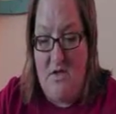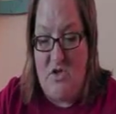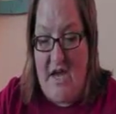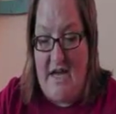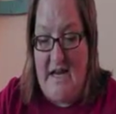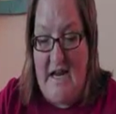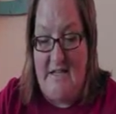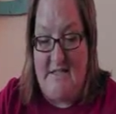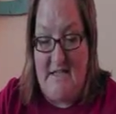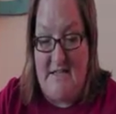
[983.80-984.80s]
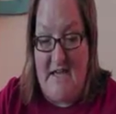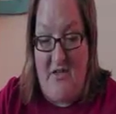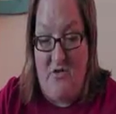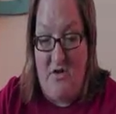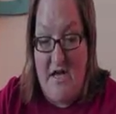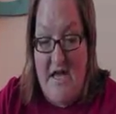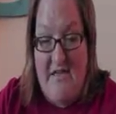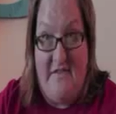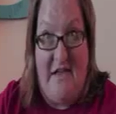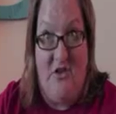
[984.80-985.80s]
Jack and Annie said together.
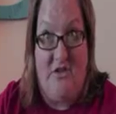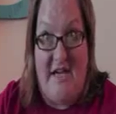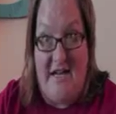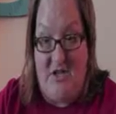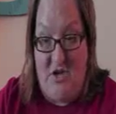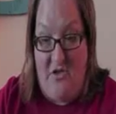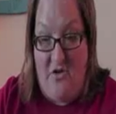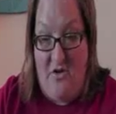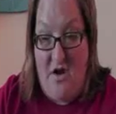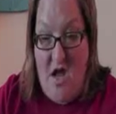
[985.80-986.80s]
They looked at each other.